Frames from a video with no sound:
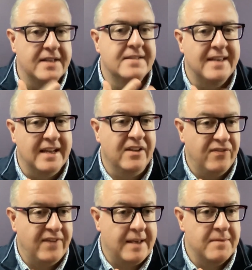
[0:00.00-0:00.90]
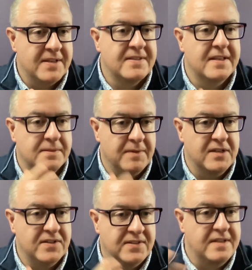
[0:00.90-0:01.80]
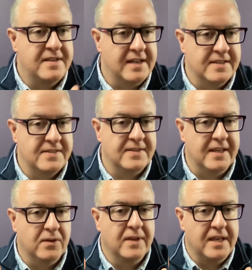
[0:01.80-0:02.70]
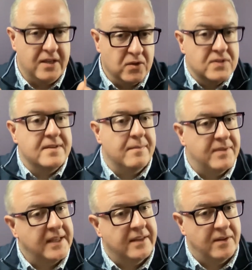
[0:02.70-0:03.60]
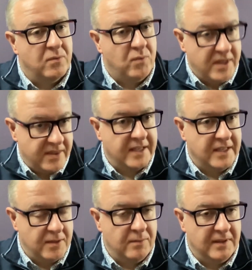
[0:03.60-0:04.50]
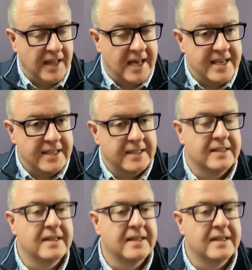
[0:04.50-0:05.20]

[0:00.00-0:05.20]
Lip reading: us getting famous as much as it does, like, okay, here's something that we think you'd like.